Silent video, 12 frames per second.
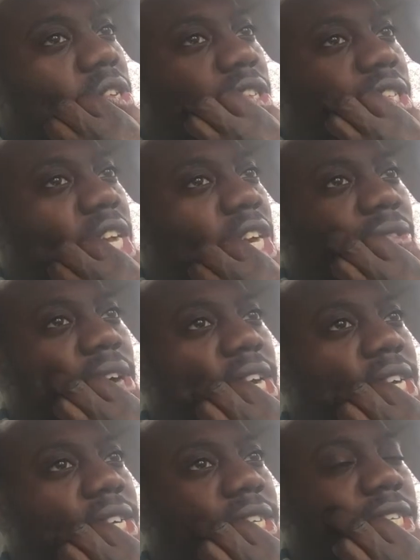
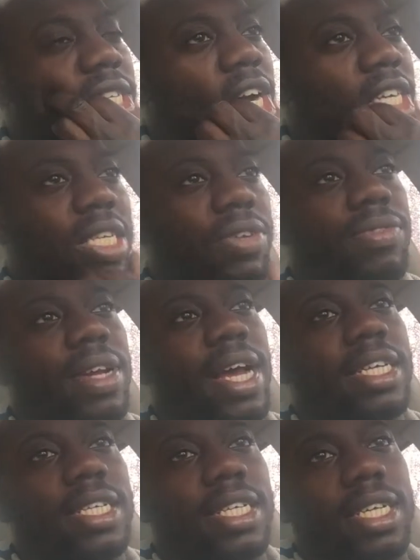Zechariah,
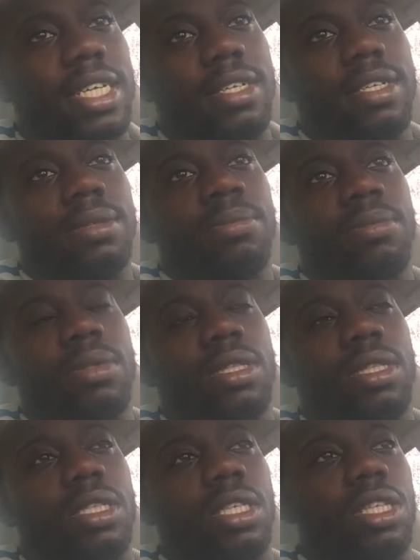Zephaniah,
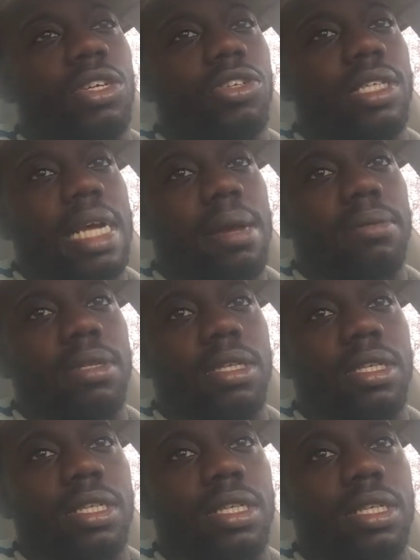the 3rd chapter.
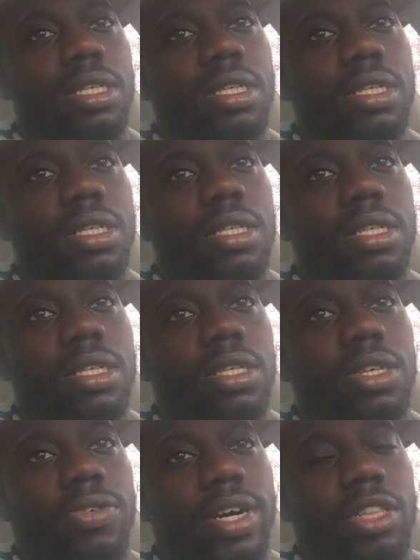
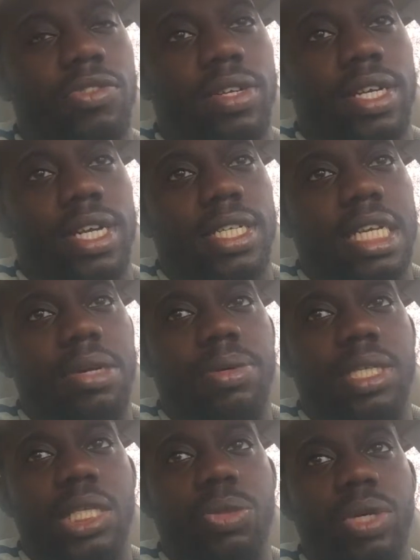Alright, 3 and 18, when
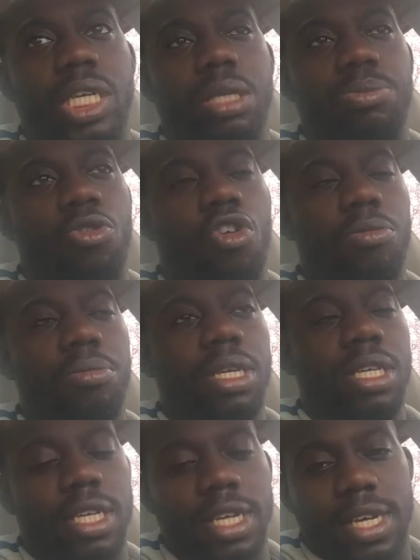it says, "Wait ye upon me."
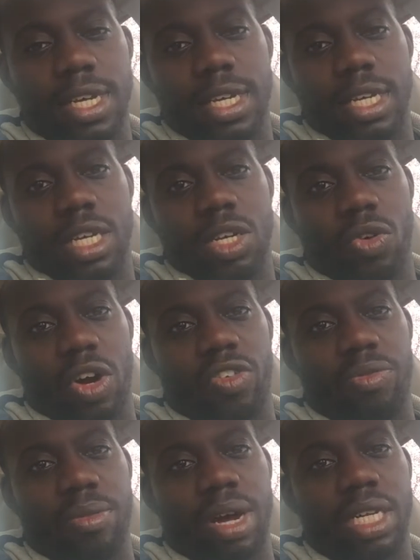Alright,
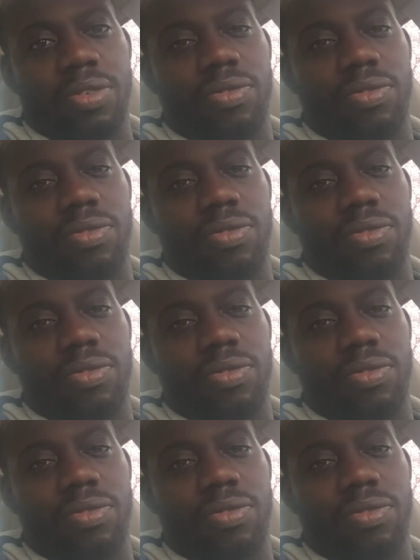for my